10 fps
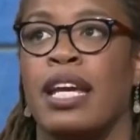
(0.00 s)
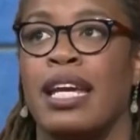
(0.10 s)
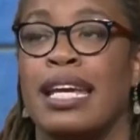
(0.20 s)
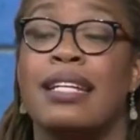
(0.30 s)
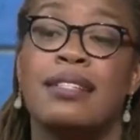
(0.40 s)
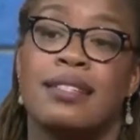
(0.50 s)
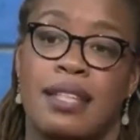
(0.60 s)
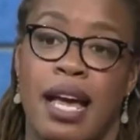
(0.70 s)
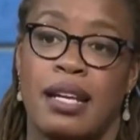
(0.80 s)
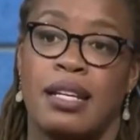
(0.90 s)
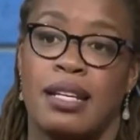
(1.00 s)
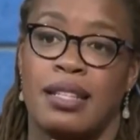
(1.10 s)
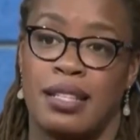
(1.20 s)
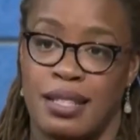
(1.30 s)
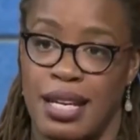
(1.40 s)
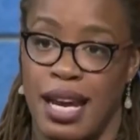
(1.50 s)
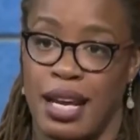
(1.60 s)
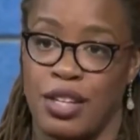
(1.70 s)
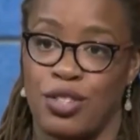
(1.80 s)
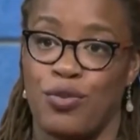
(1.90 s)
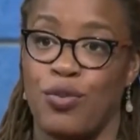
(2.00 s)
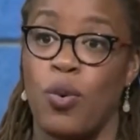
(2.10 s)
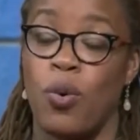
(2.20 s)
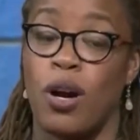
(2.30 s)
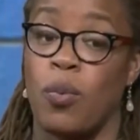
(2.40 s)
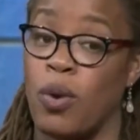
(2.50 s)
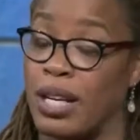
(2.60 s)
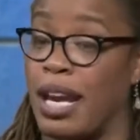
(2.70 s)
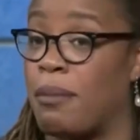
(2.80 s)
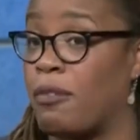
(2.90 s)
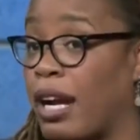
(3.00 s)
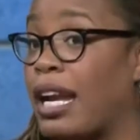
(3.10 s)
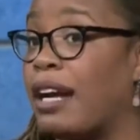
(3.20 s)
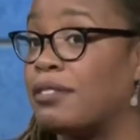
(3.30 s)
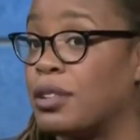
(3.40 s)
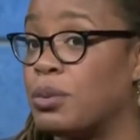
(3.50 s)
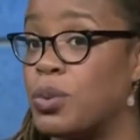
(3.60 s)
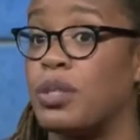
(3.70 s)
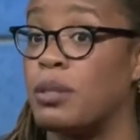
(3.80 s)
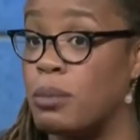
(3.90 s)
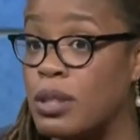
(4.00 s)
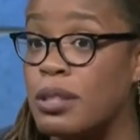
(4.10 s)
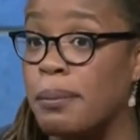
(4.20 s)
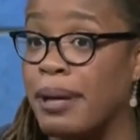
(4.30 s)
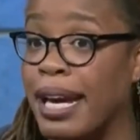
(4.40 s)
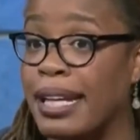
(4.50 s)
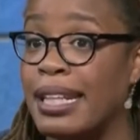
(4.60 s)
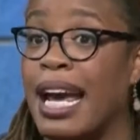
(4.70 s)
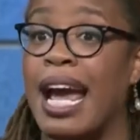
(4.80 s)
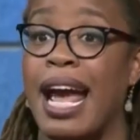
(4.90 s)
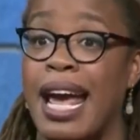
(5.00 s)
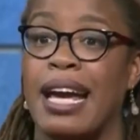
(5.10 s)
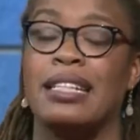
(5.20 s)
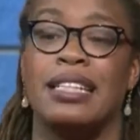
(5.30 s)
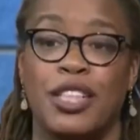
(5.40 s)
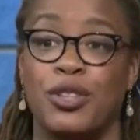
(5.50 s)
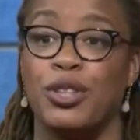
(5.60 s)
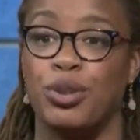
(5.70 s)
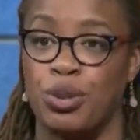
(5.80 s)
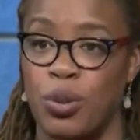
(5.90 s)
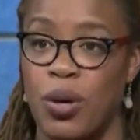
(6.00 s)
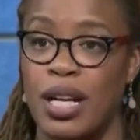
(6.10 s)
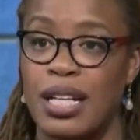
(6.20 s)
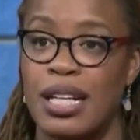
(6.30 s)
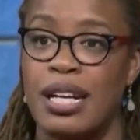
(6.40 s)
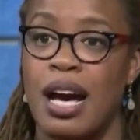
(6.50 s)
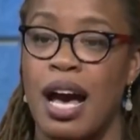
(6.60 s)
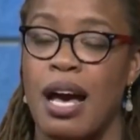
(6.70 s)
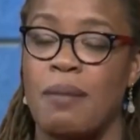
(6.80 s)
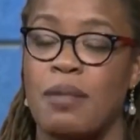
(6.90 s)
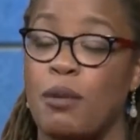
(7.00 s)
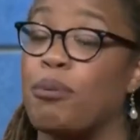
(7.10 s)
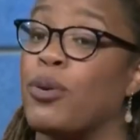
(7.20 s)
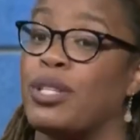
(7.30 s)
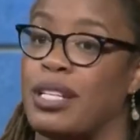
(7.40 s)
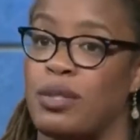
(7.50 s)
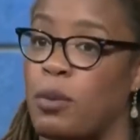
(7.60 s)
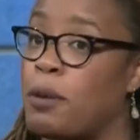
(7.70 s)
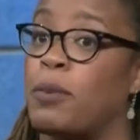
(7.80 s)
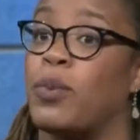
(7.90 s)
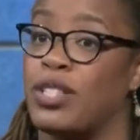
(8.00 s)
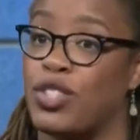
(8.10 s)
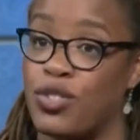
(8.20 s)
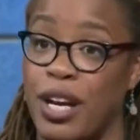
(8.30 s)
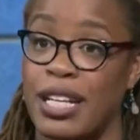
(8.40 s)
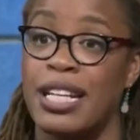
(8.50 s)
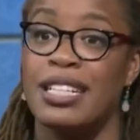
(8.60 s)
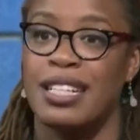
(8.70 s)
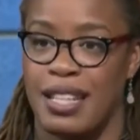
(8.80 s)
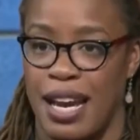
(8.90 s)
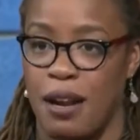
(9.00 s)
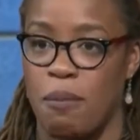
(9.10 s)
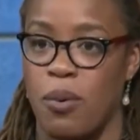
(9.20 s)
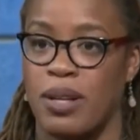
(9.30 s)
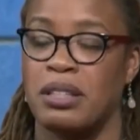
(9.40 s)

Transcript: It set the stage for what came right after, which was the Muslim ban, and here in New York, the protests where people went straight to the airport.